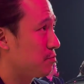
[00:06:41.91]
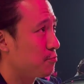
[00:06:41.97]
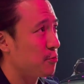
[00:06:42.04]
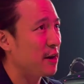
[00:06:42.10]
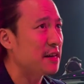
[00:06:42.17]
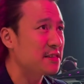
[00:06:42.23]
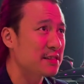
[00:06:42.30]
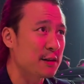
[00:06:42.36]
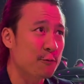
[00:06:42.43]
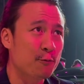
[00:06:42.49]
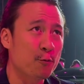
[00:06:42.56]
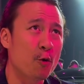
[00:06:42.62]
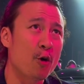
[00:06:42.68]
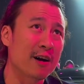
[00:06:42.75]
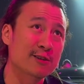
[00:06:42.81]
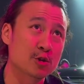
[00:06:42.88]
priced at
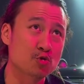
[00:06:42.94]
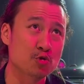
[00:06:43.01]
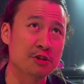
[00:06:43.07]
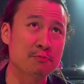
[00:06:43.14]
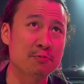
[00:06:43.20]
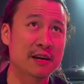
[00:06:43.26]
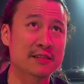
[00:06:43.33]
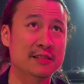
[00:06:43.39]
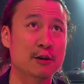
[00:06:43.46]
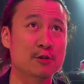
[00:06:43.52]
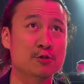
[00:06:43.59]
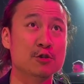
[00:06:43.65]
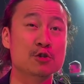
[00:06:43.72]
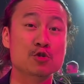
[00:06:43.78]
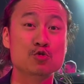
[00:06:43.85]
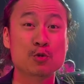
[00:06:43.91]
420 plus
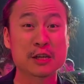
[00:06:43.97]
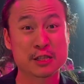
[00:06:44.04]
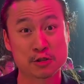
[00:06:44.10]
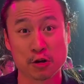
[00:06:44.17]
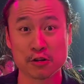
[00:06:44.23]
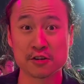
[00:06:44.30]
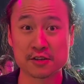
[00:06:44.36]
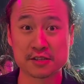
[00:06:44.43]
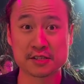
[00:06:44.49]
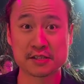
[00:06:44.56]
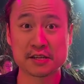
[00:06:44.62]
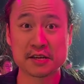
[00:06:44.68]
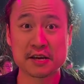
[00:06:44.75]
thousand US dollars